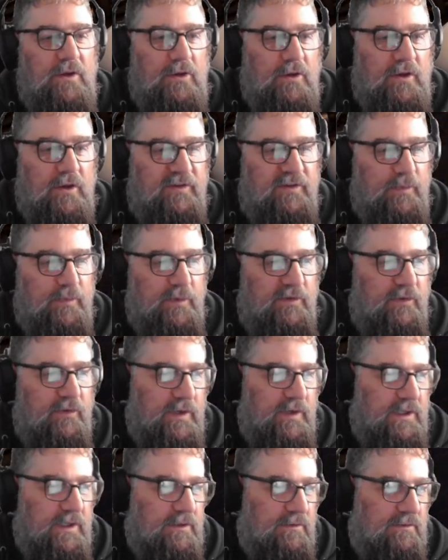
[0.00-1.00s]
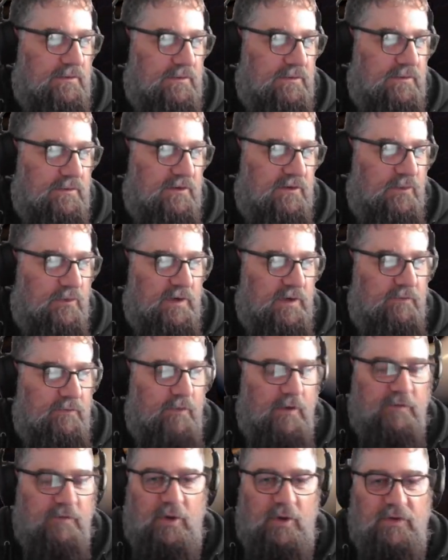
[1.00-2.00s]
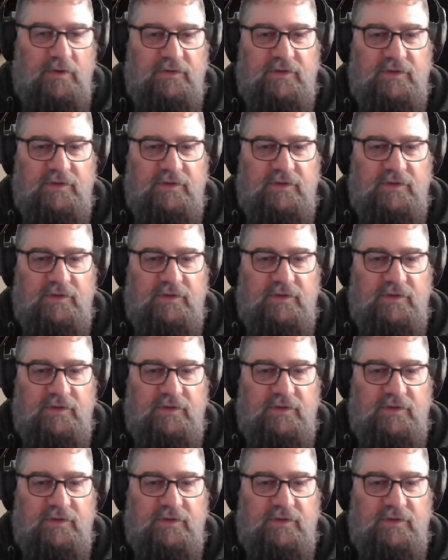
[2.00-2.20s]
Alright, so we're doing 25 miles